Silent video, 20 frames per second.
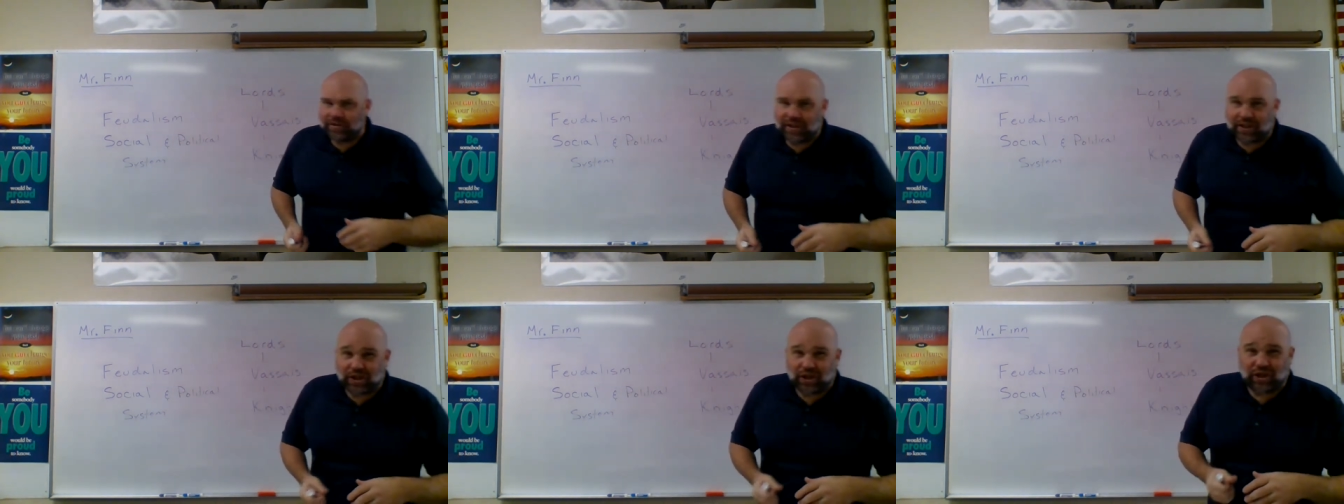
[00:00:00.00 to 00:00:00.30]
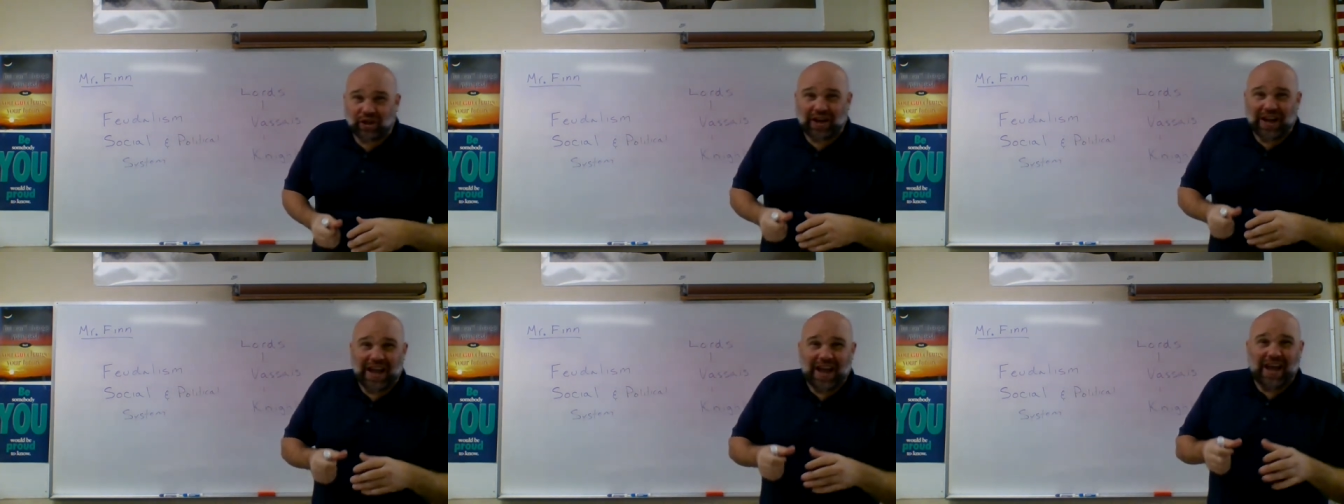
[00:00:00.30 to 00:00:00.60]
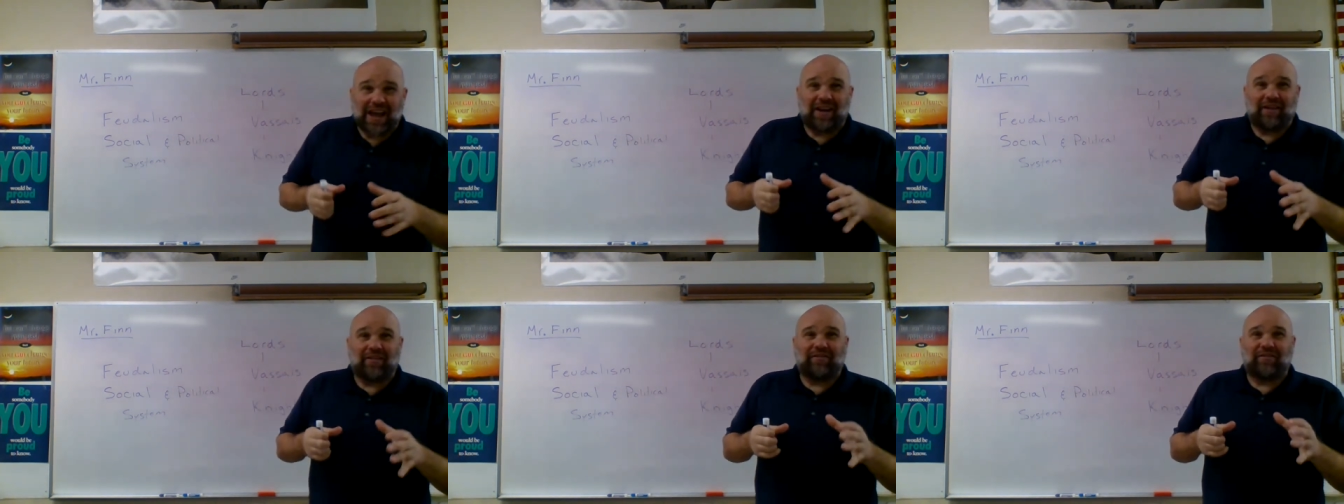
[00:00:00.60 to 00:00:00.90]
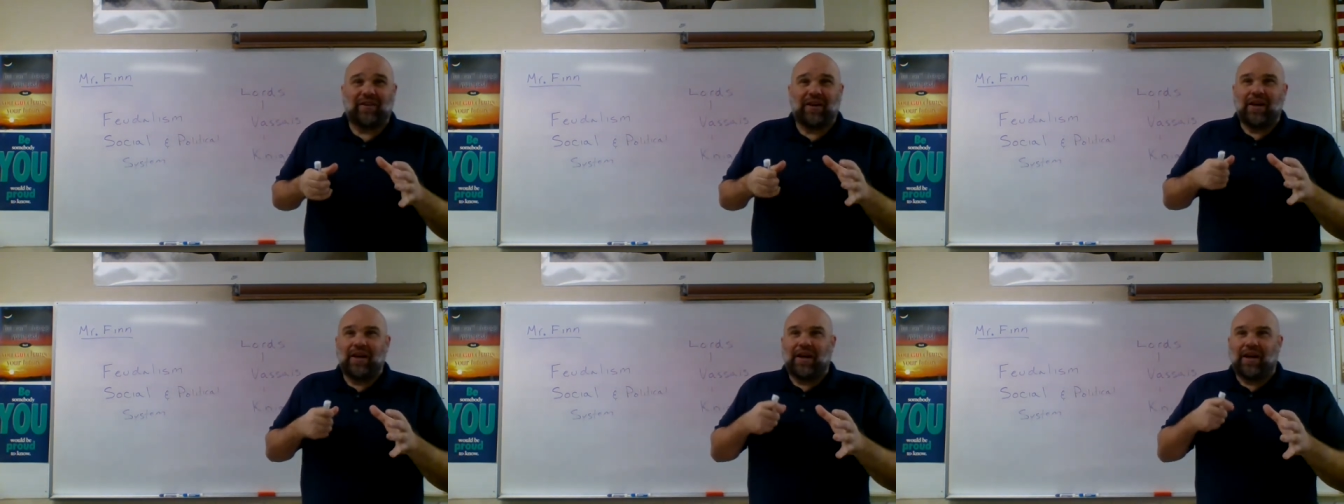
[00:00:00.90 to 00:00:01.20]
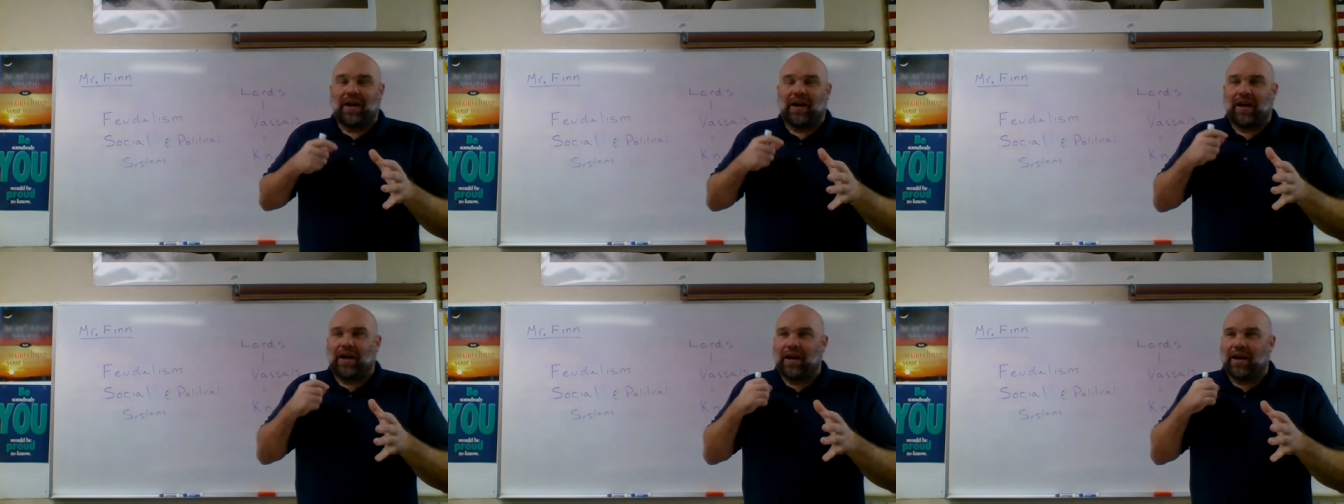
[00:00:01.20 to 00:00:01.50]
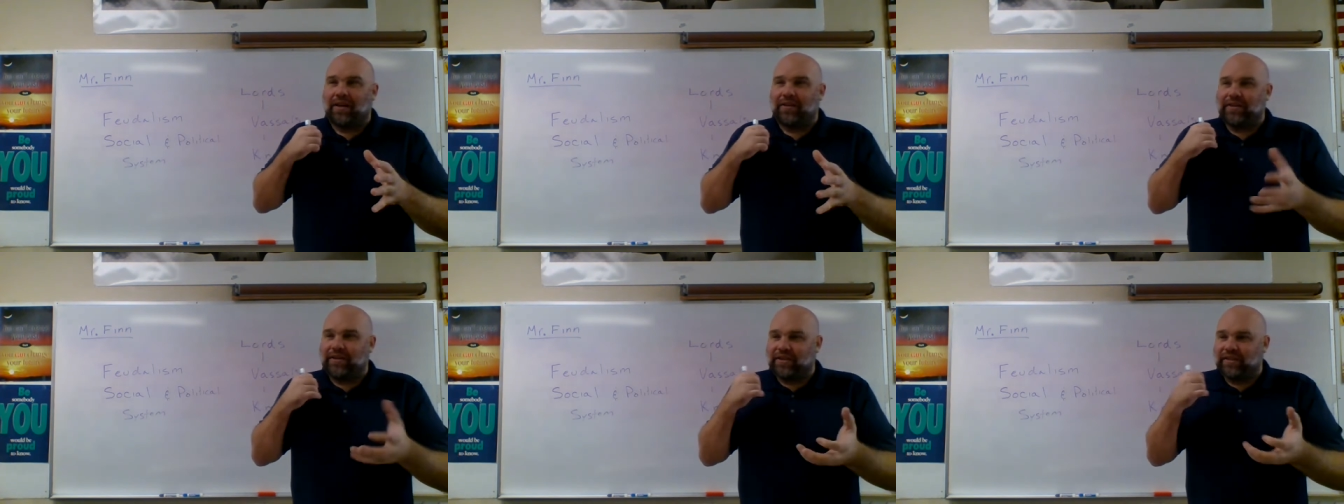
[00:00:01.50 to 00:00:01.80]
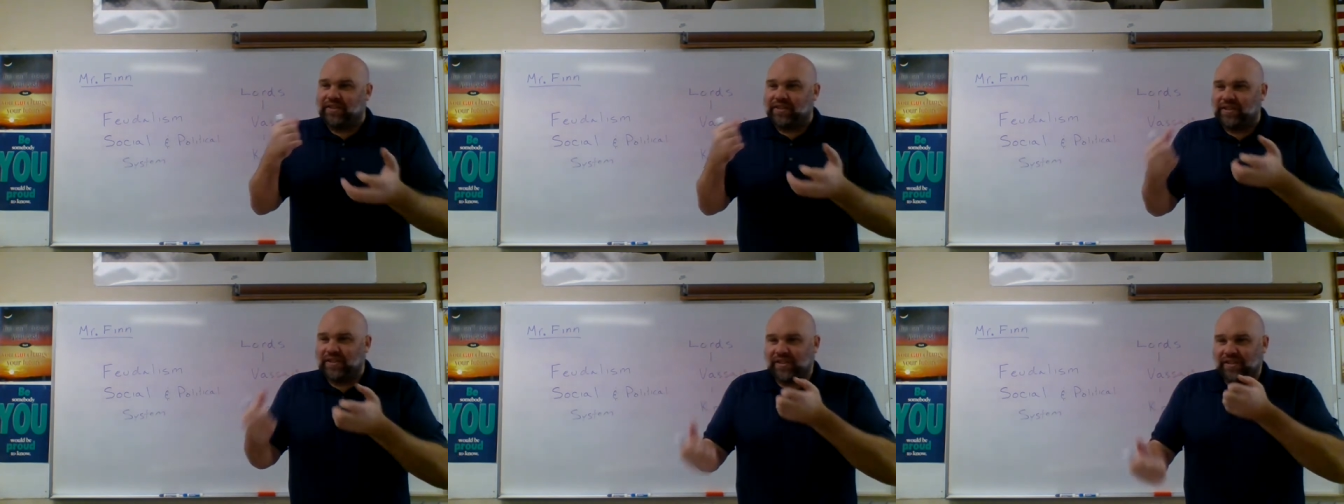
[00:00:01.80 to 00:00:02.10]
is that you're going to have uh,
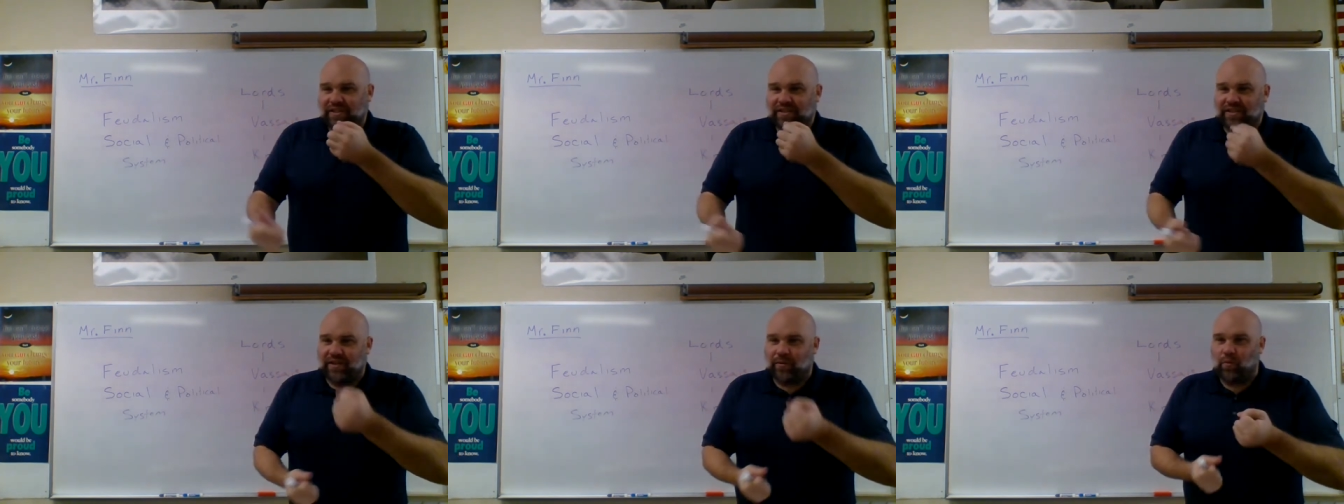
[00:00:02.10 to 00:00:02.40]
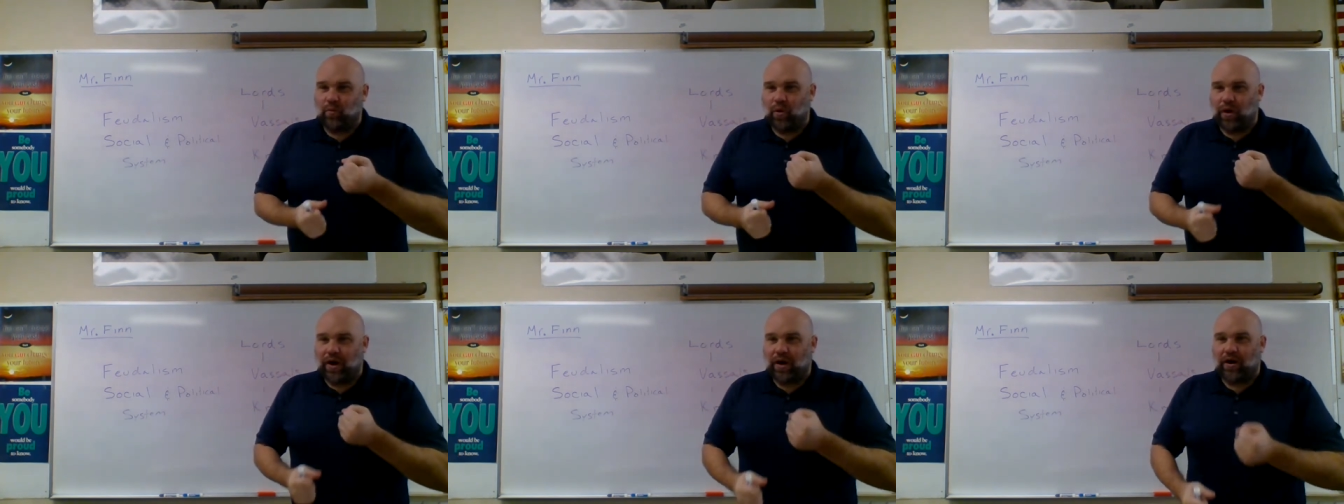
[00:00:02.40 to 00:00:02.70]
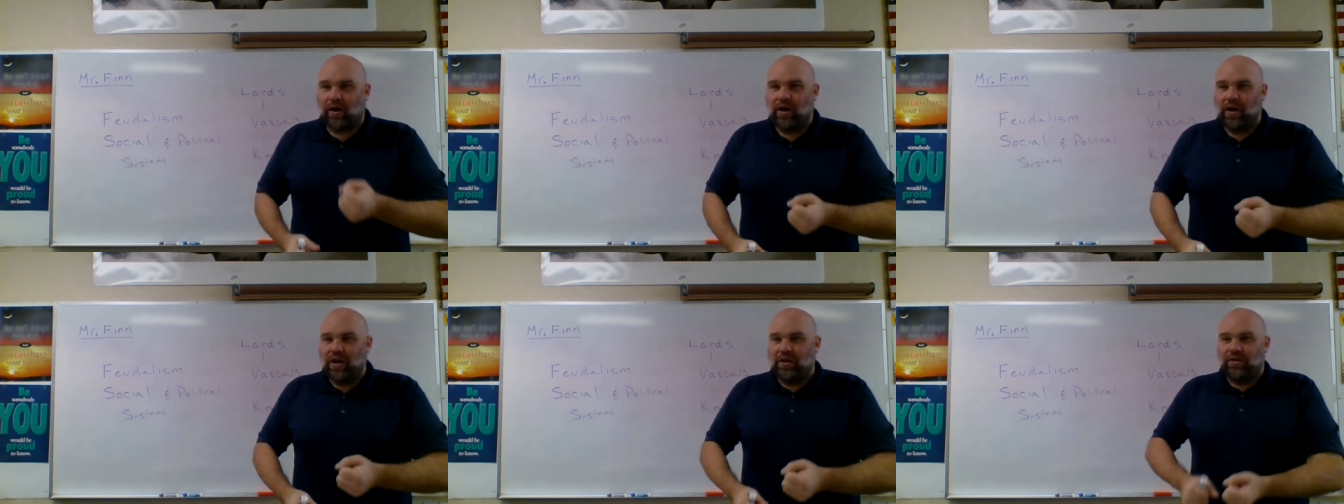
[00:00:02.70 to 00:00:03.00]
this system where